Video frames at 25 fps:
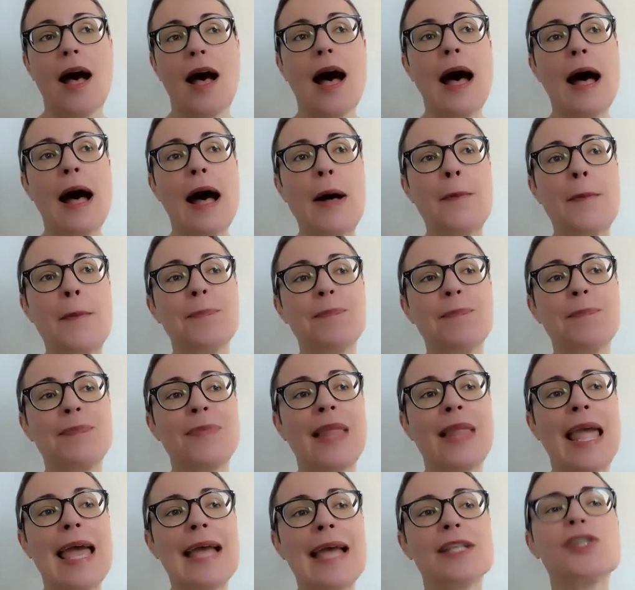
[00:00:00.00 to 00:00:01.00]
And
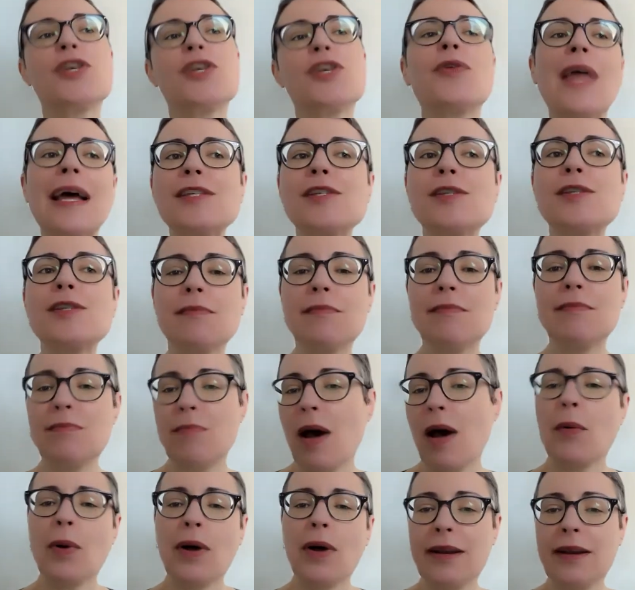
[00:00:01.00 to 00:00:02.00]
so
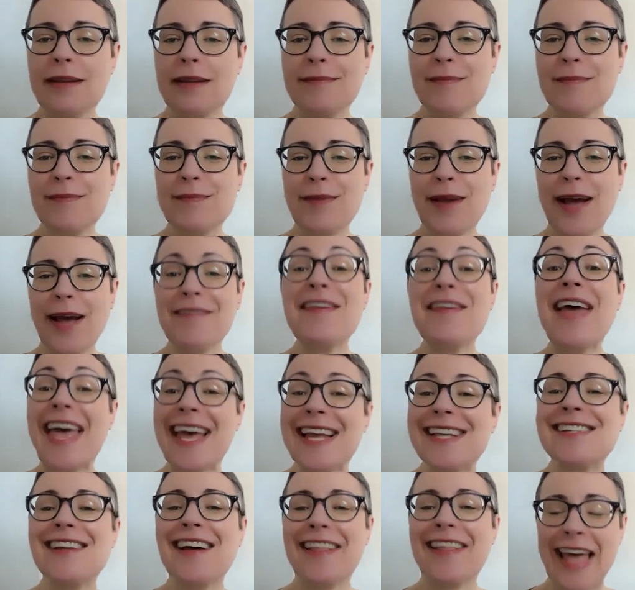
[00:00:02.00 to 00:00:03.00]
I want to kind of
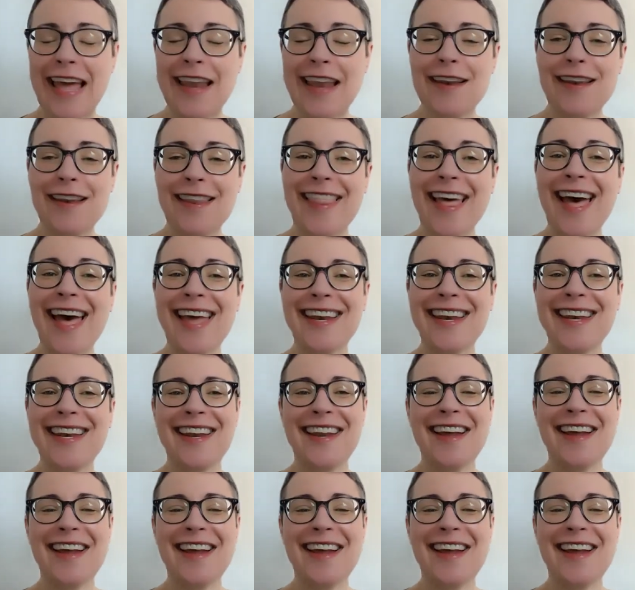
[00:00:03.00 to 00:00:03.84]
end on that